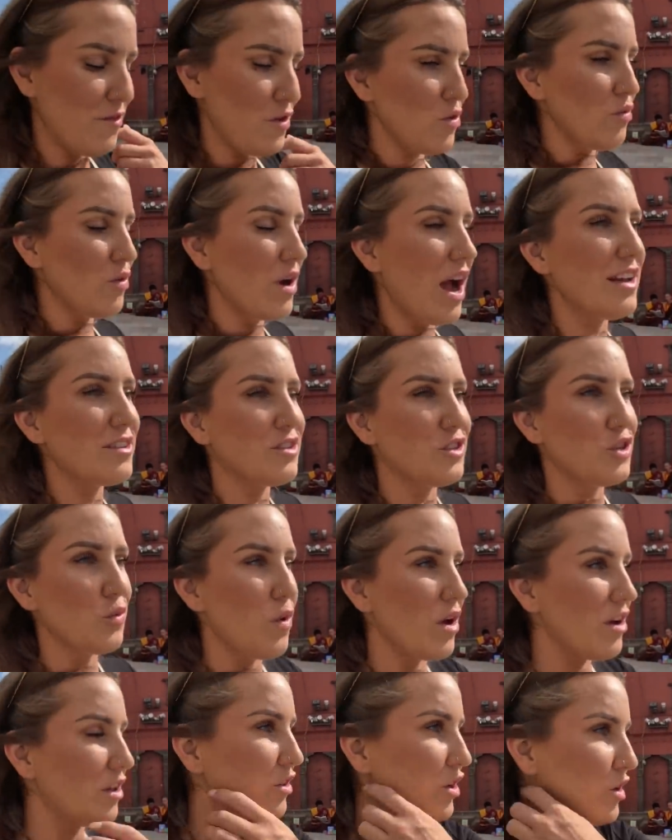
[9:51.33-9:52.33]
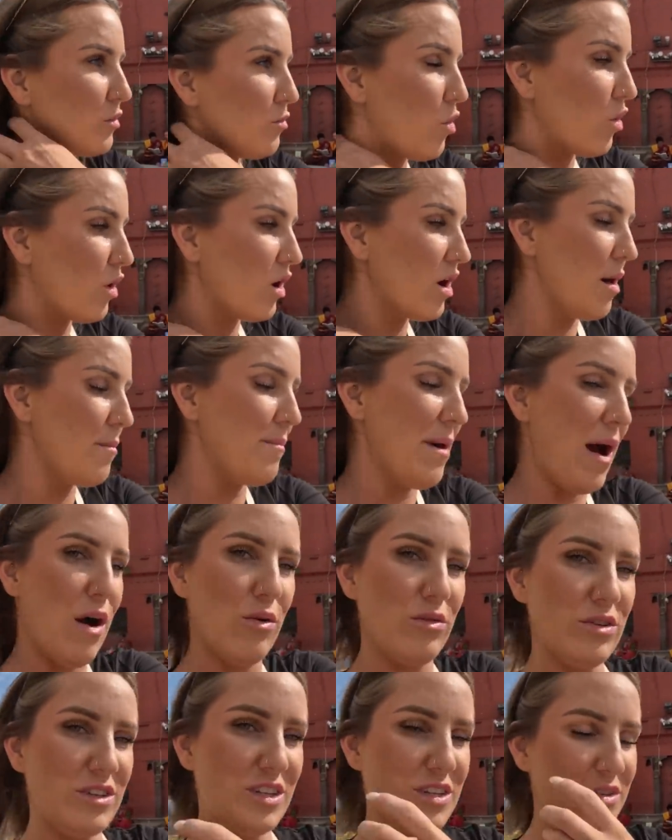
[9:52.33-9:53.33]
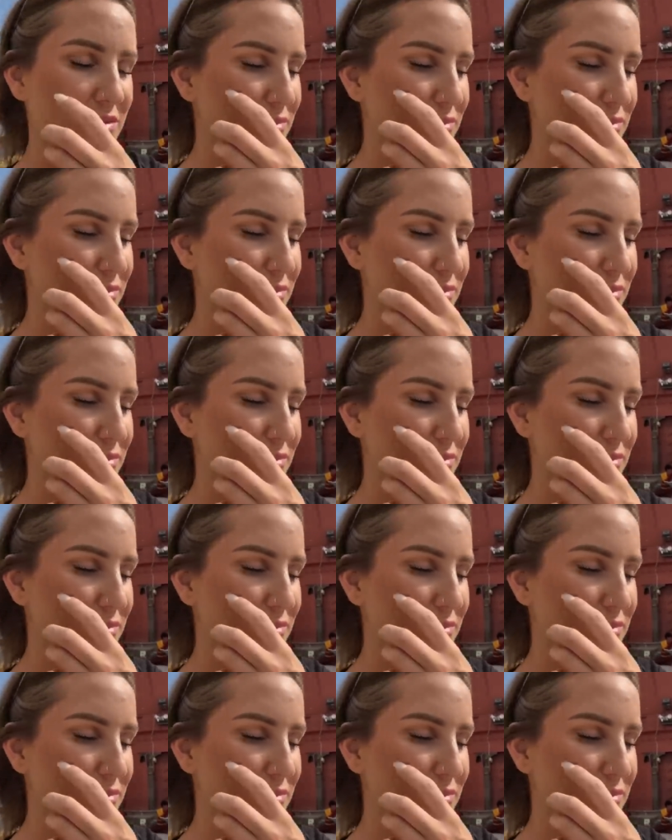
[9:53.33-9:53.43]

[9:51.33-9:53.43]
if you guys do want to learn more about